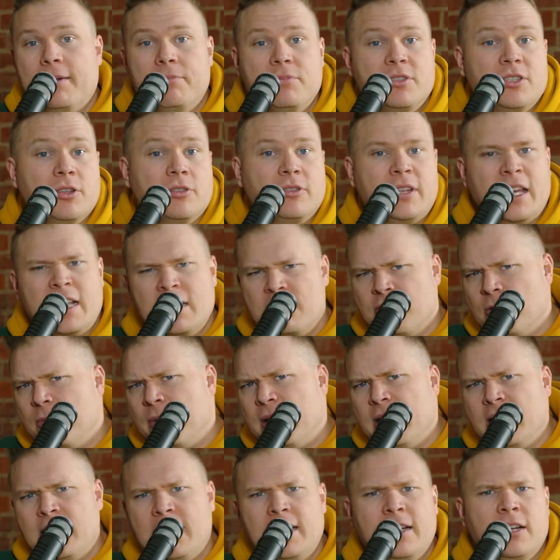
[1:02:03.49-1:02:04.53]
So thanks for
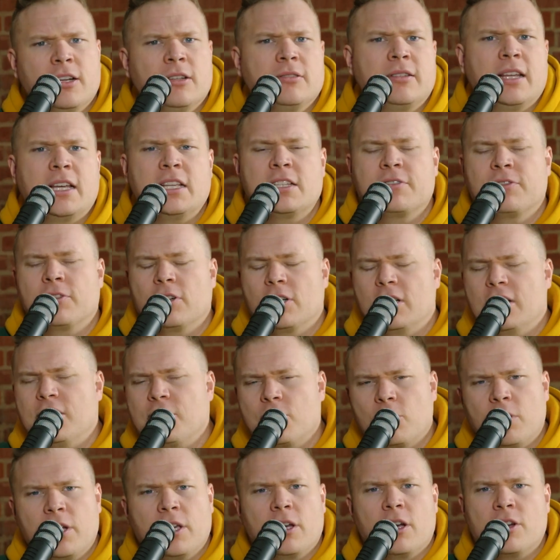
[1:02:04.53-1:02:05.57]
being here. Thanks for
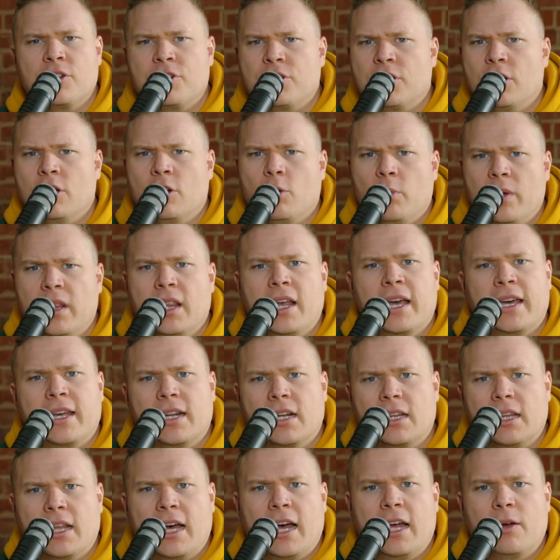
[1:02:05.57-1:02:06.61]
enjoying our show. We like it
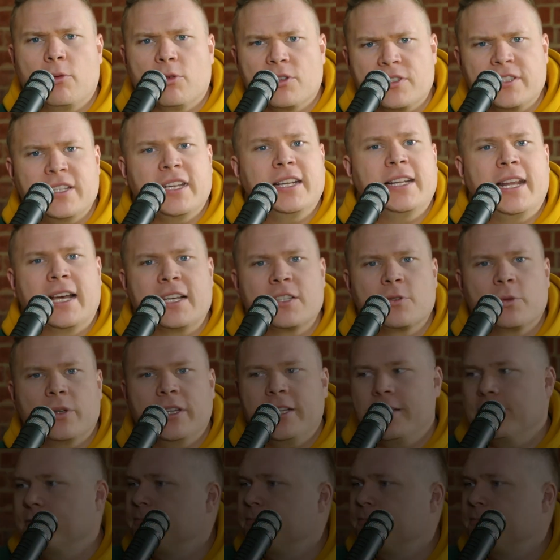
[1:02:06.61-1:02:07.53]
a lot. We'll see you next week.